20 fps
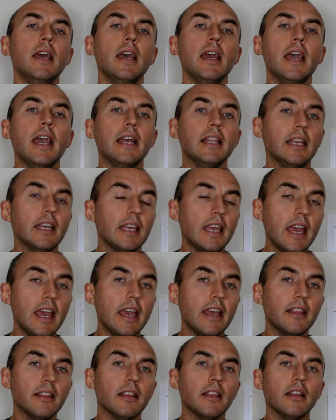And
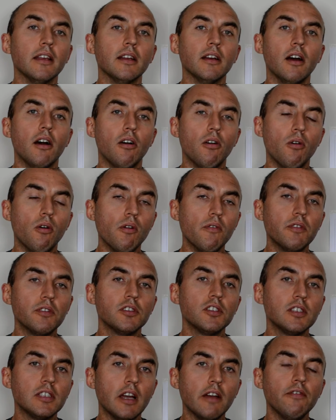again,
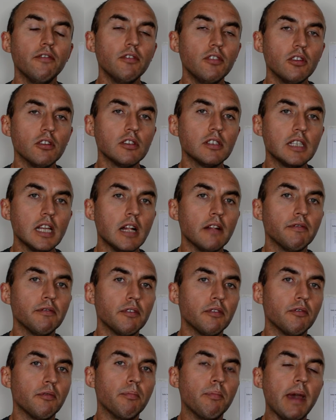overstuffing yourself
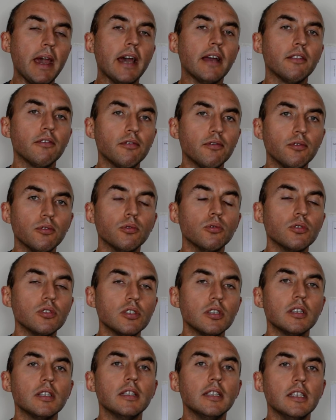with bad
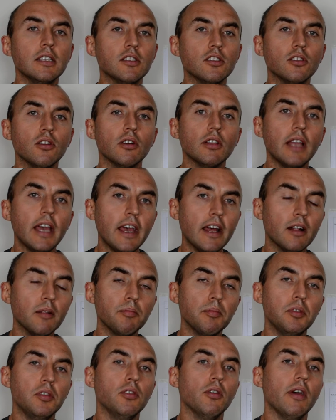foods is not
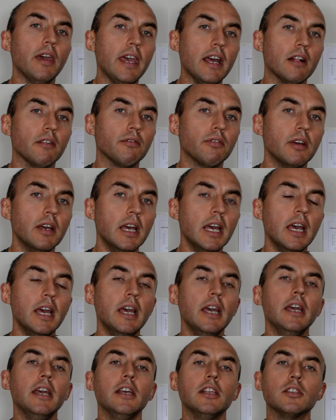helping your health.
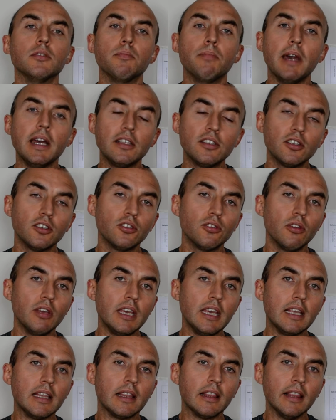It's better
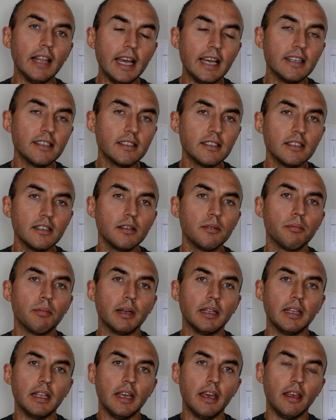to eat less
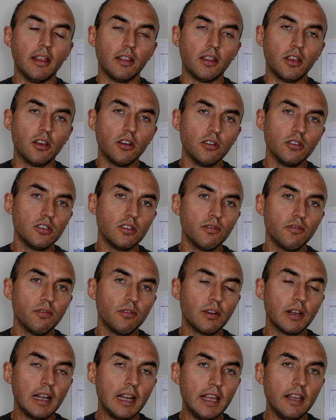but eat good,
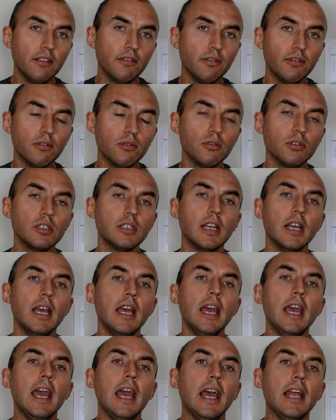clean foods,
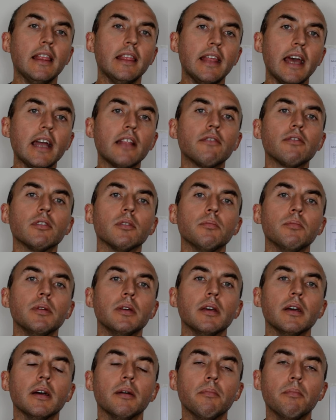and that will
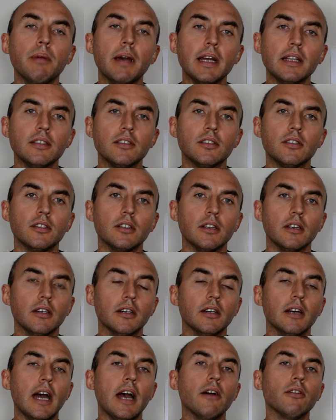be a better
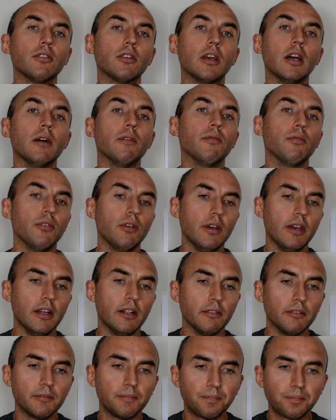outcome for your
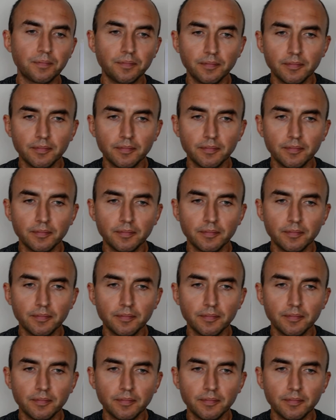health.